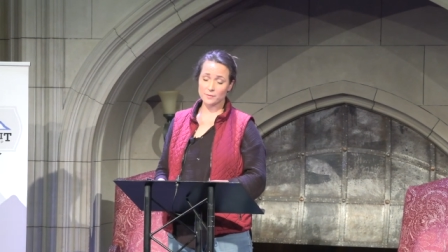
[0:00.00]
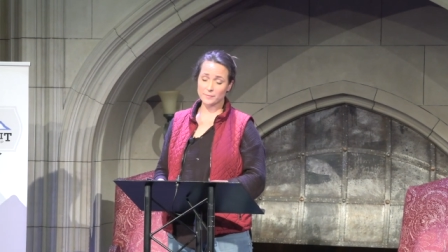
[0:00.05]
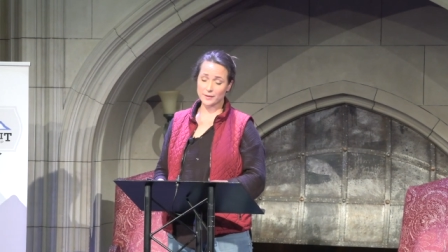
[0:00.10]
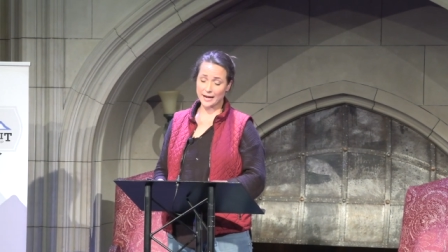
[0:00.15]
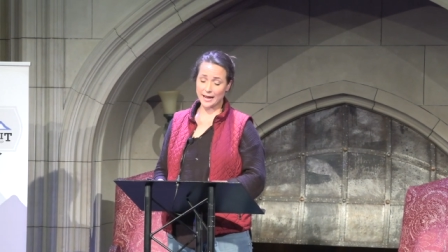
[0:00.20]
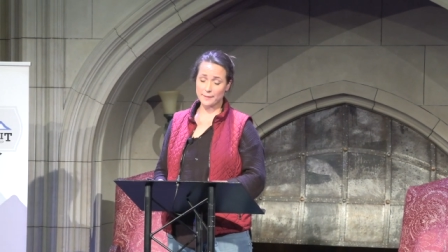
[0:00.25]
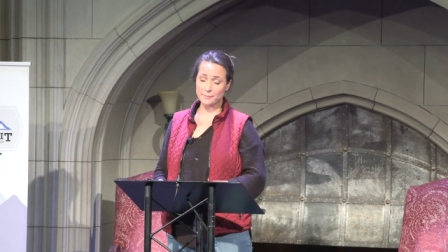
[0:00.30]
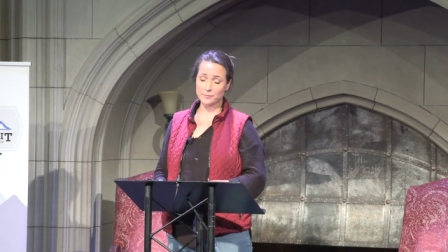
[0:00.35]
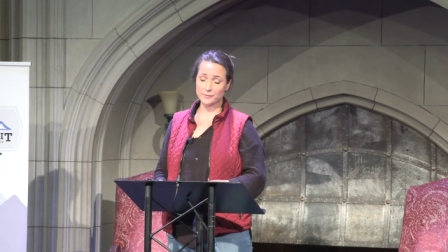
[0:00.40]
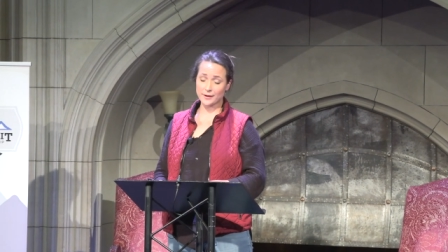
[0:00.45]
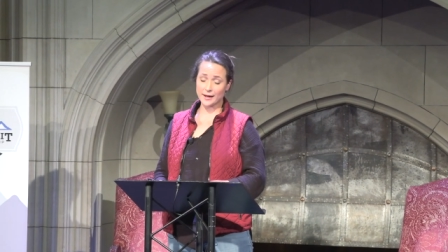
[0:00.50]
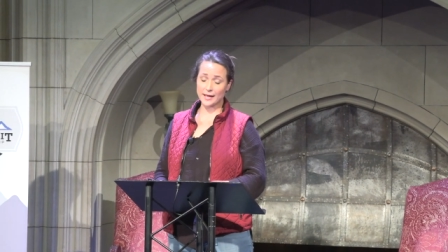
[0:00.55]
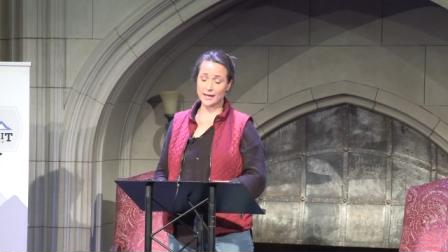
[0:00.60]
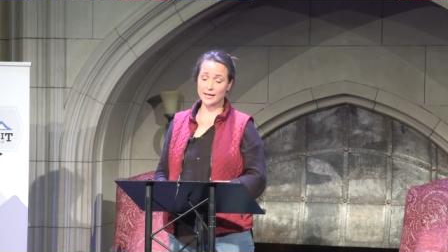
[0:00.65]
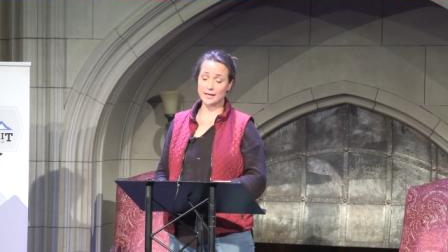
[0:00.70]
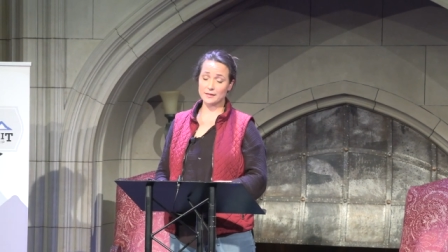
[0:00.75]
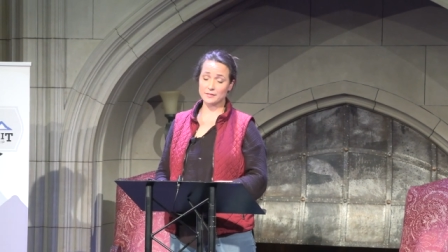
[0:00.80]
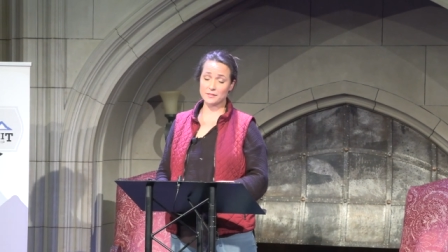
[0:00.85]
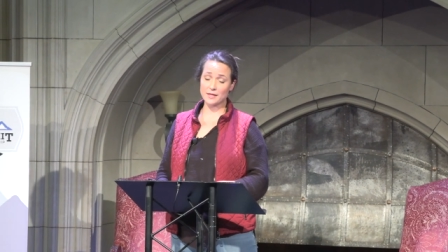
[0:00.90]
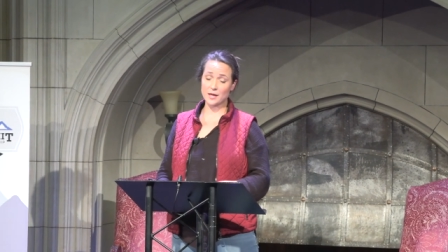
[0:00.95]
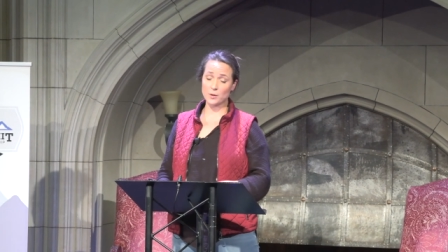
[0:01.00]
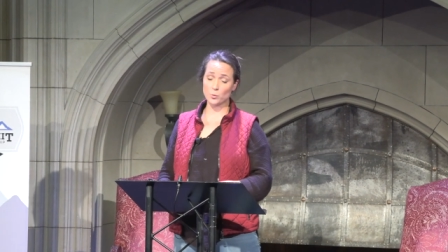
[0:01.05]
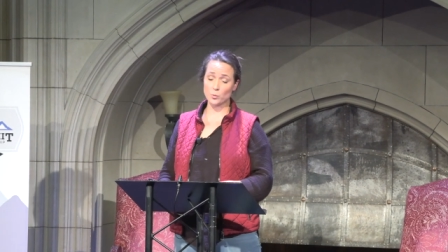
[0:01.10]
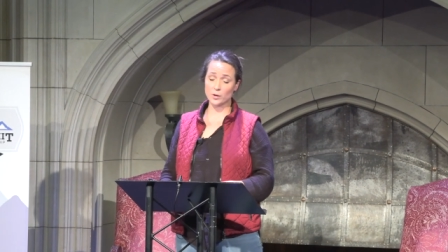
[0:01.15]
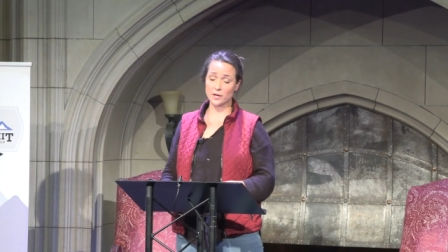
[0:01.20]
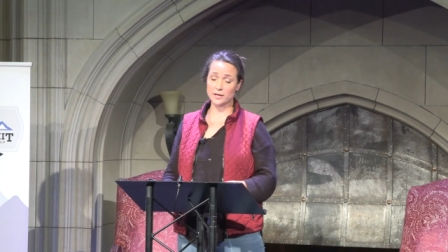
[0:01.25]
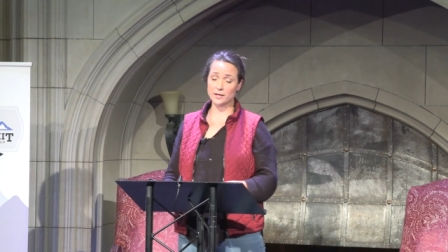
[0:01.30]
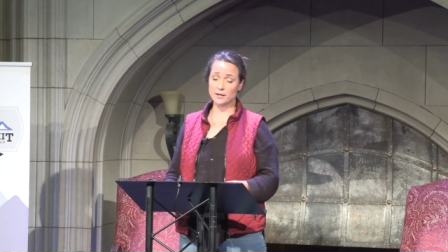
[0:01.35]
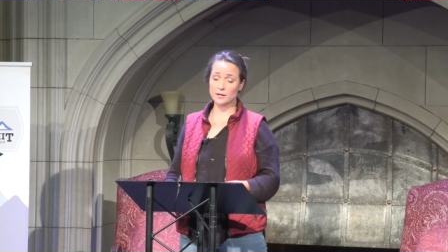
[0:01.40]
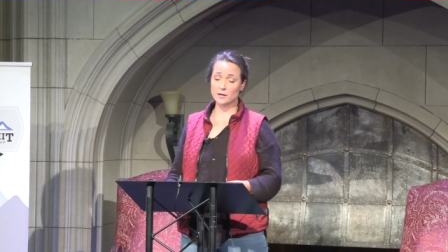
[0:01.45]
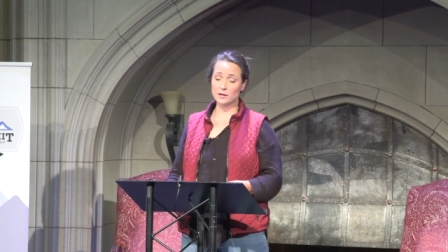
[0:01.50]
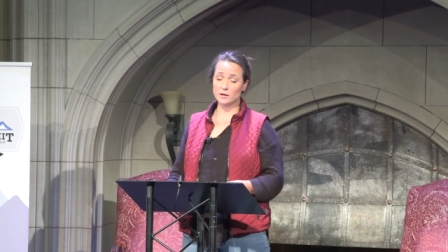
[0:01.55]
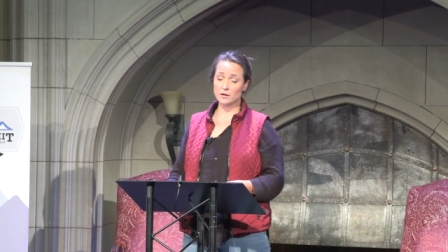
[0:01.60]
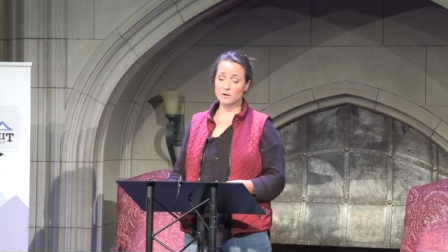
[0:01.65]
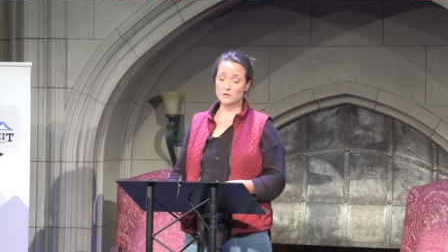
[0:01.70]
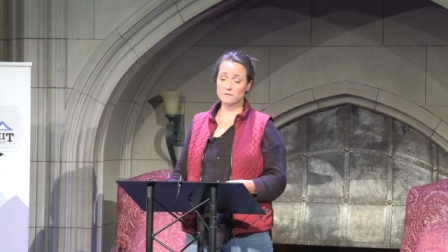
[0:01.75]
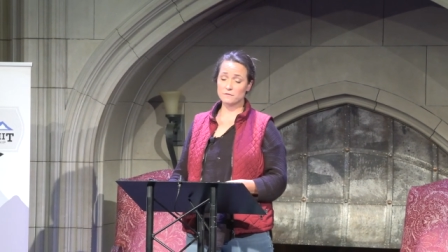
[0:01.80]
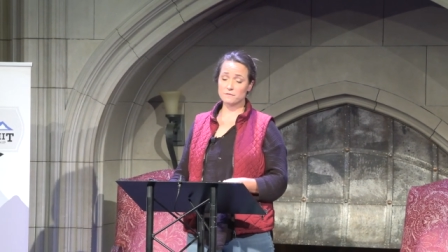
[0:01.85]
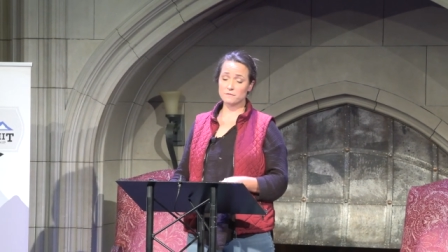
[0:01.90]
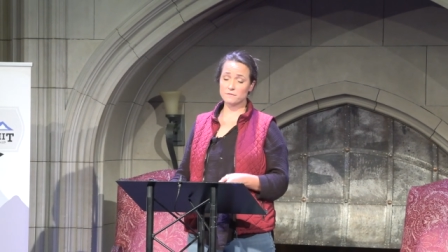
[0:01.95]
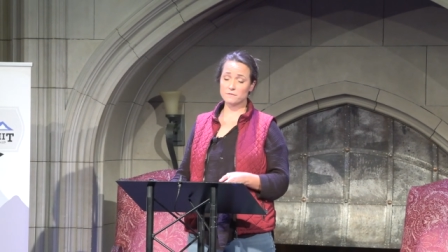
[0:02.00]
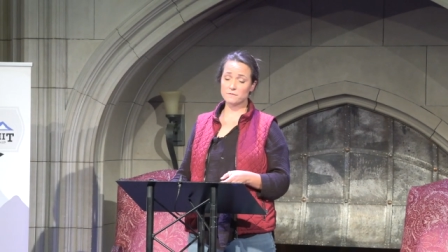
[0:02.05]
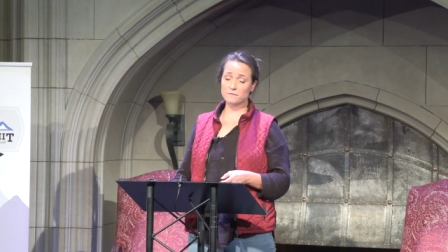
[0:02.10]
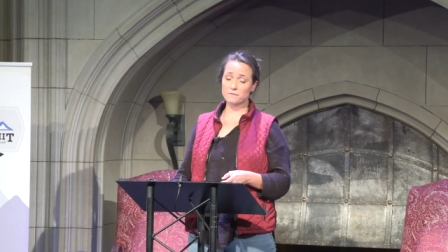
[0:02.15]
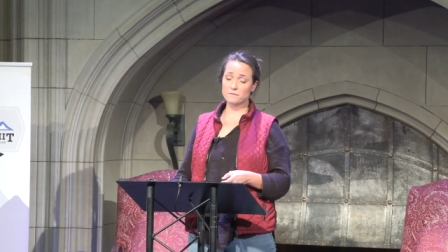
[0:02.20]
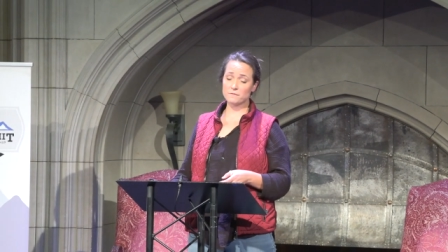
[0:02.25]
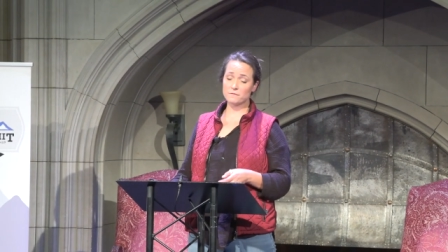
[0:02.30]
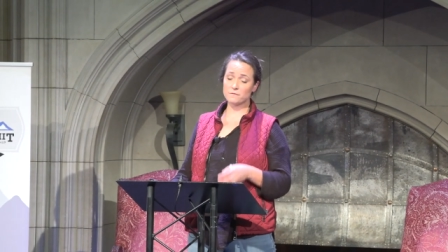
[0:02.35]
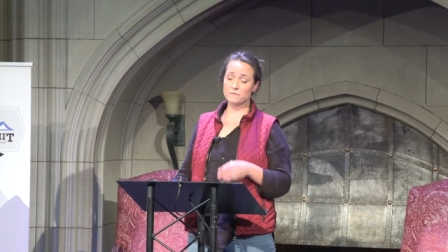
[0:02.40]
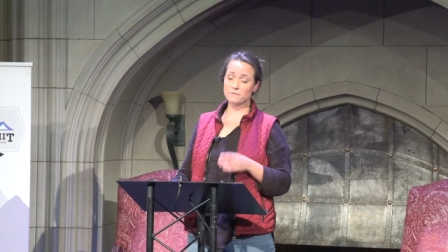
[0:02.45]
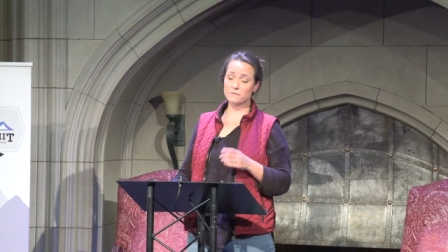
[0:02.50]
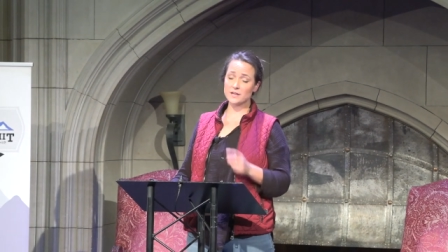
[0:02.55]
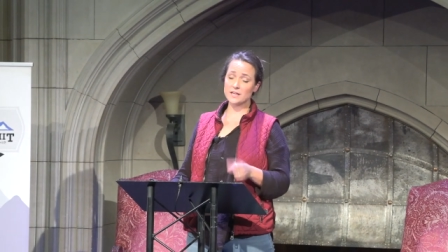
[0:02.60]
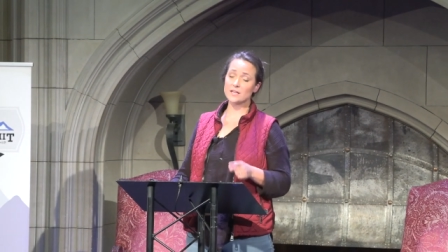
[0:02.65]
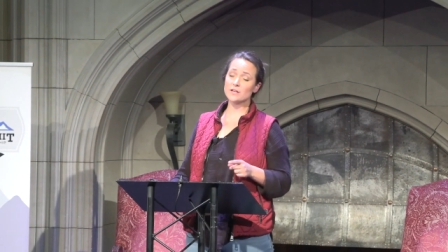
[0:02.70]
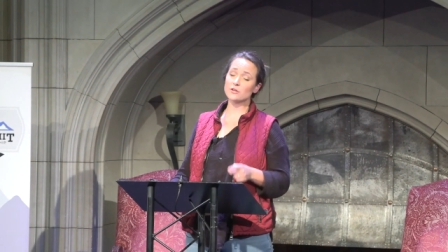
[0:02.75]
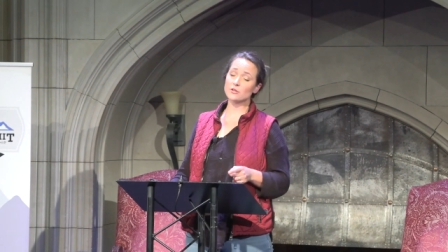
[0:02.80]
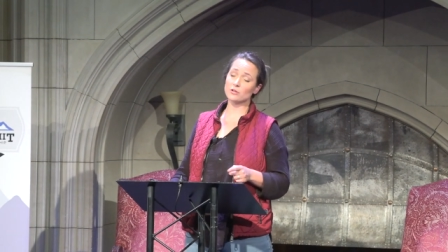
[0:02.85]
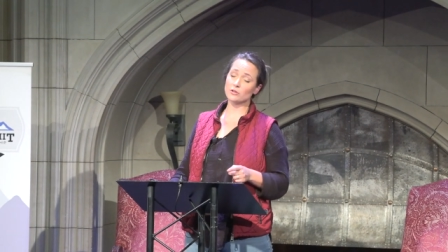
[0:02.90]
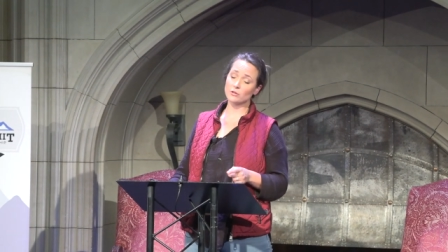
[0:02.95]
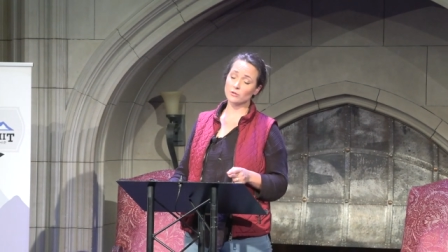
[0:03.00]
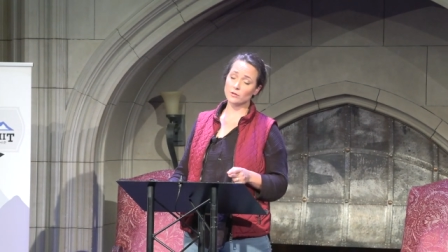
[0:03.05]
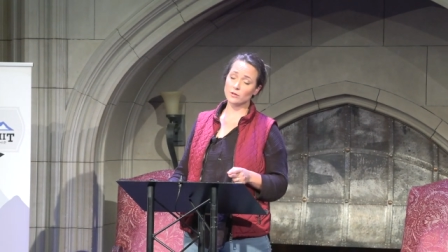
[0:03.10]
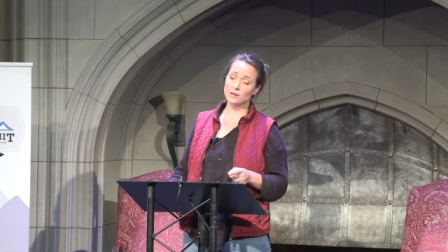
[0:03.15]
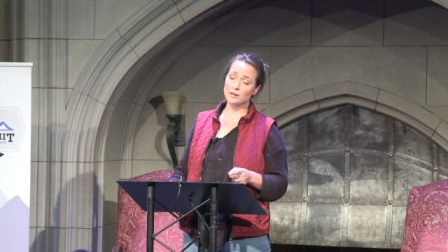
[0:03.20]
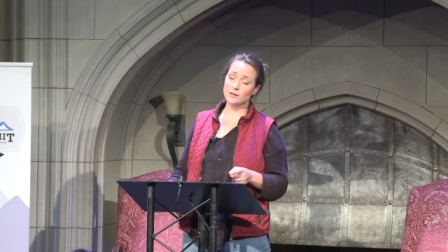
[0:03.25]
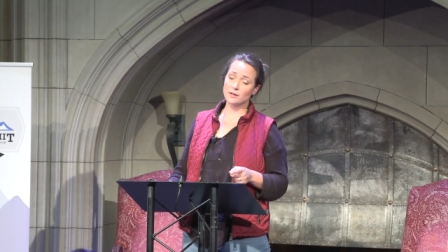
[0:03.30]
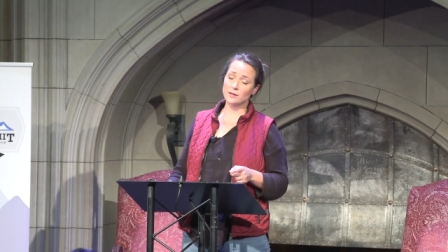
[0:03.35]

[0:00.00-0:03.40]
but I pray they would feel